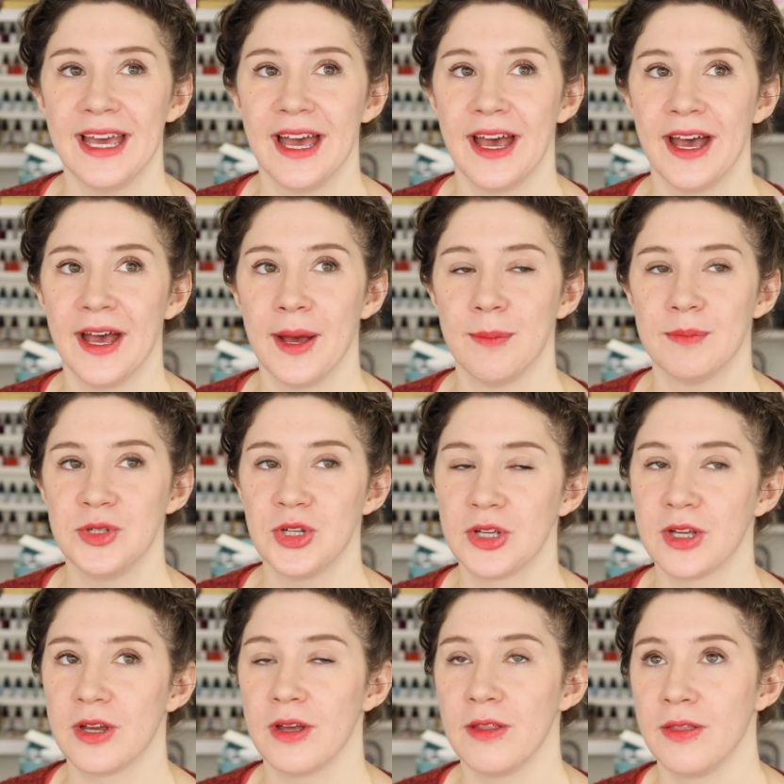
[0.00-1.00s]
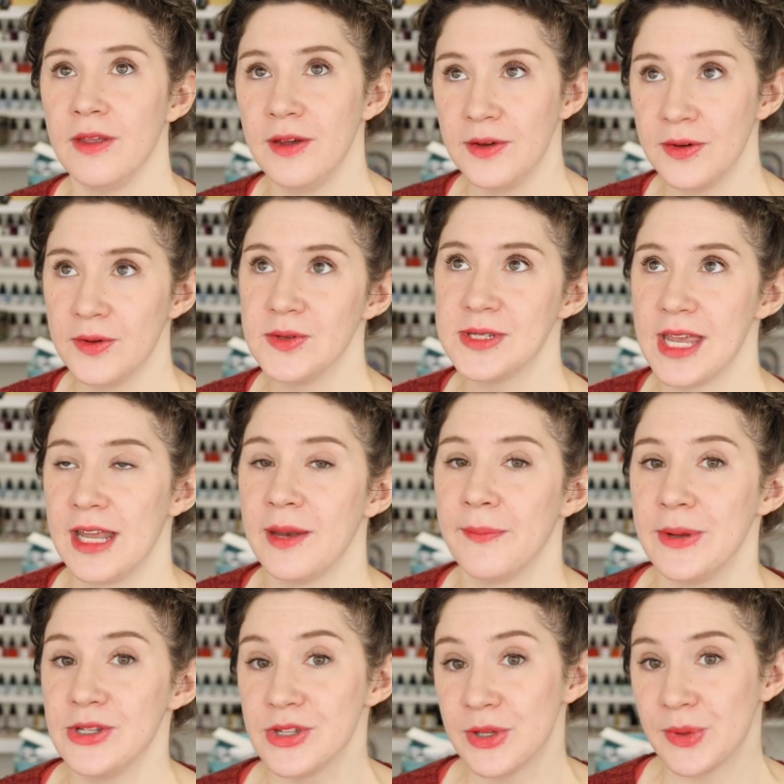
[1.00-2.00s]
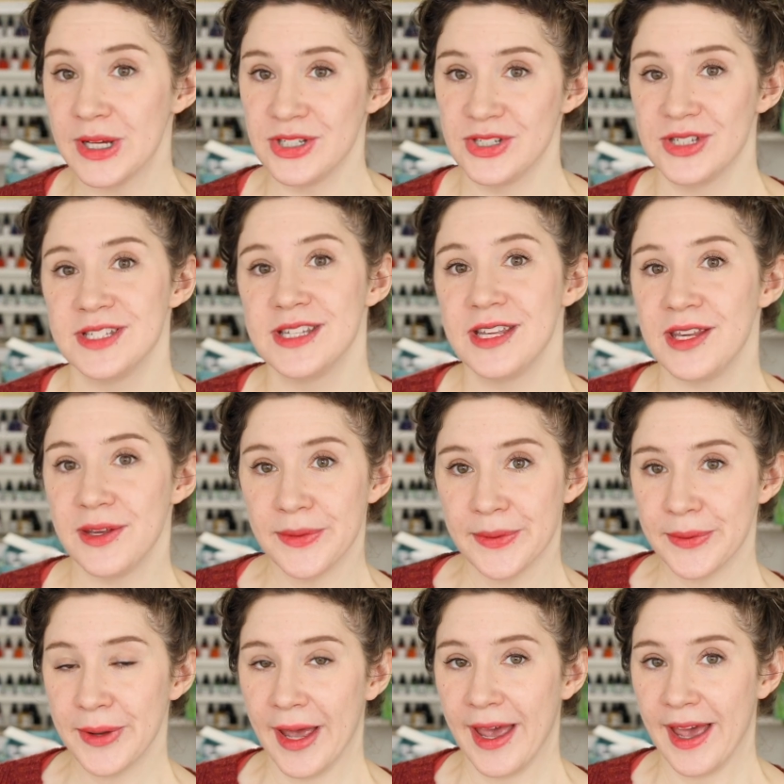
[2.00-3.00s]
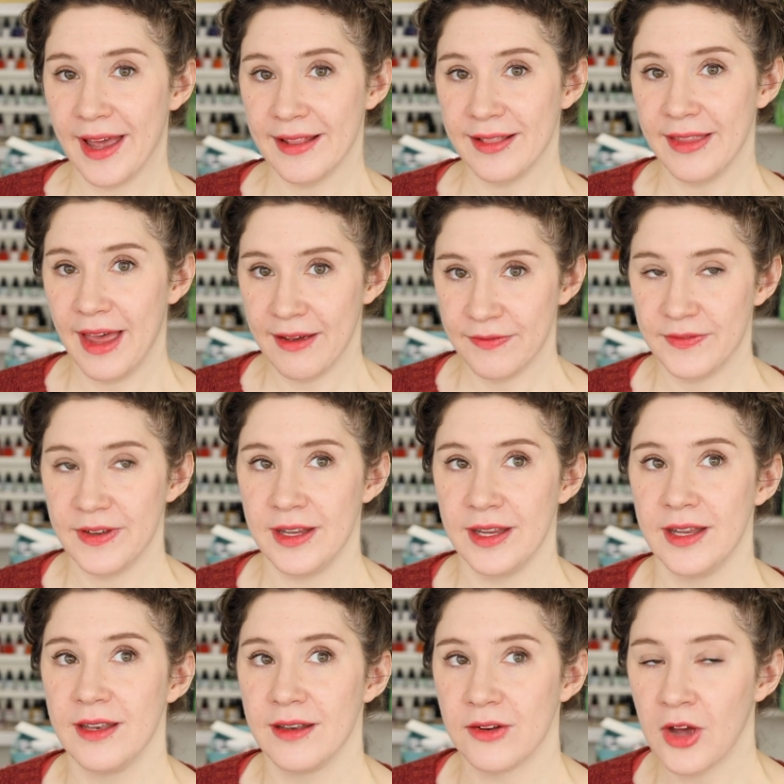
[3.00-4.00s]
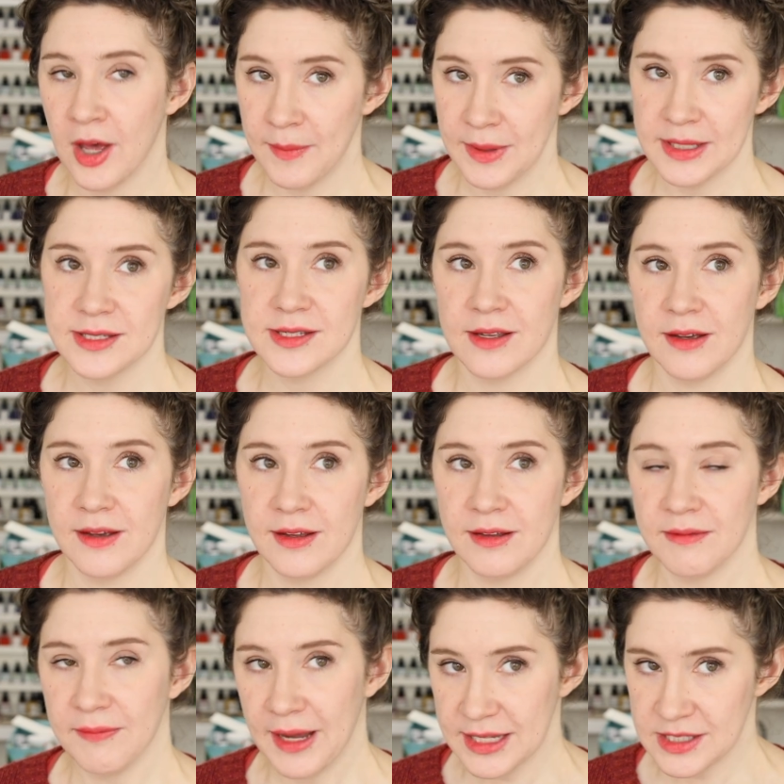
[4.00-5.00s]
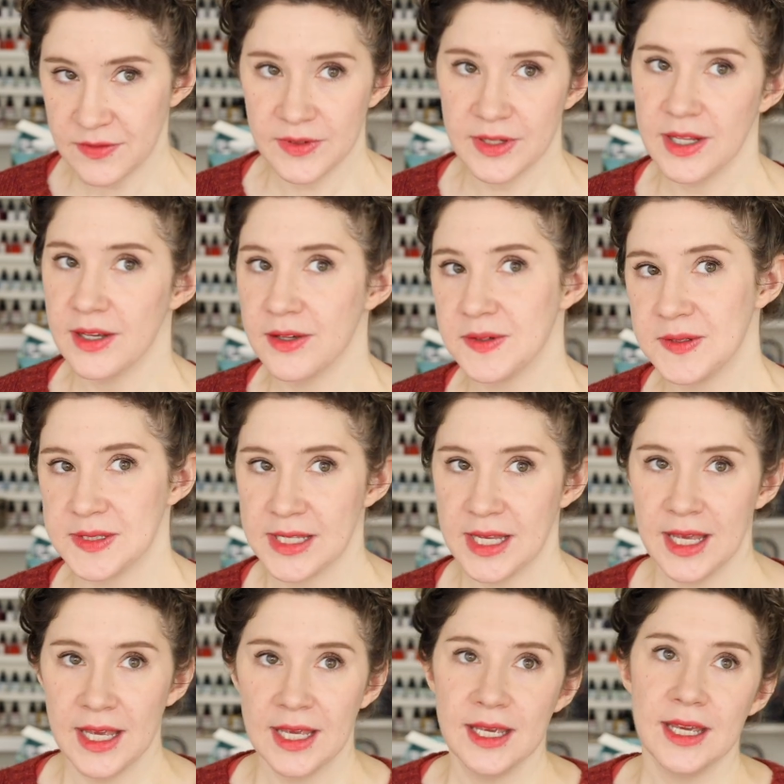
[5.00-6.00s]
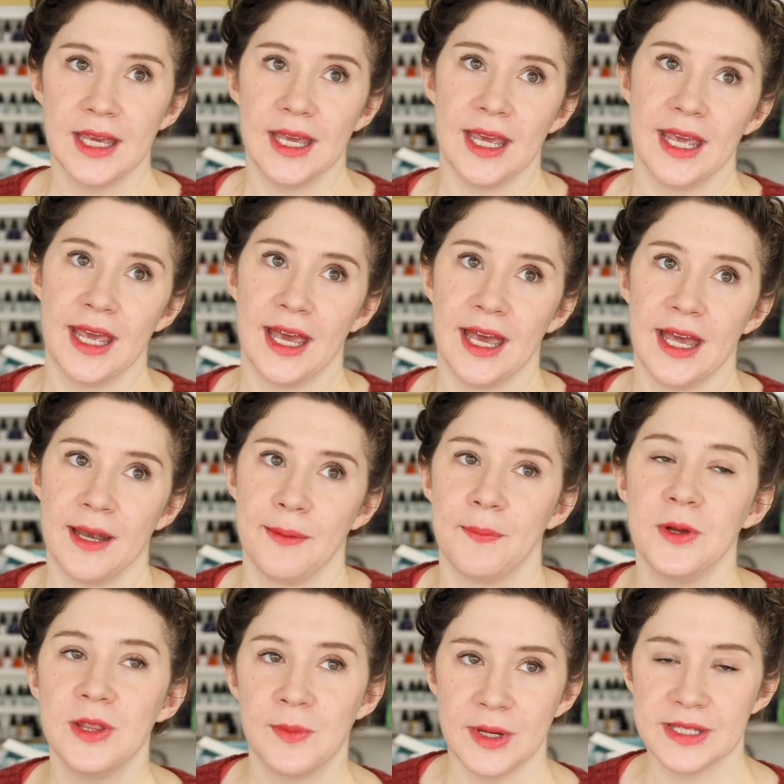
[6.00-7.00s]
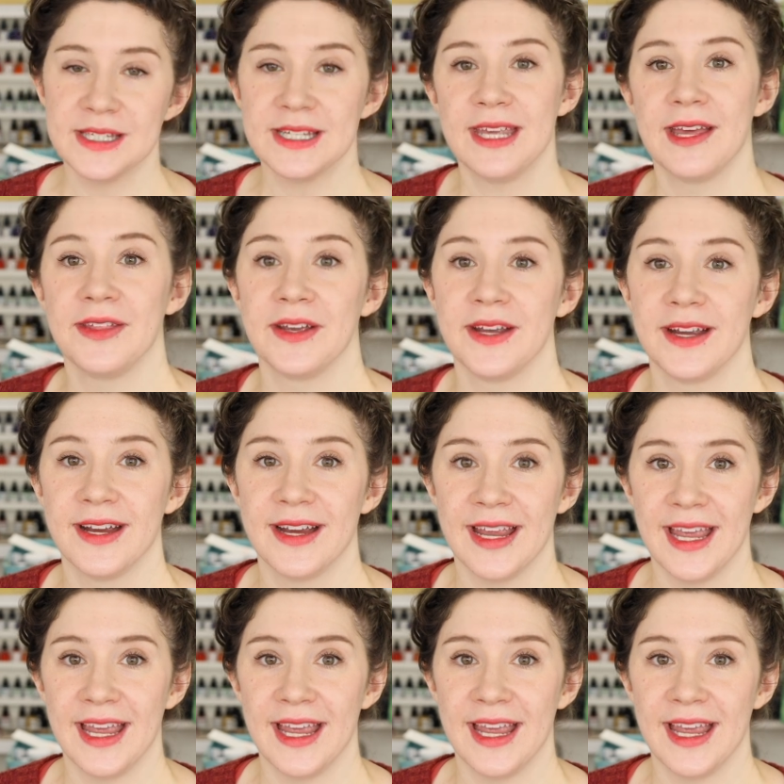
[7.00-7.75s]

um, took those and a bunch of the questions that you had left in comments on past videos and put them all together.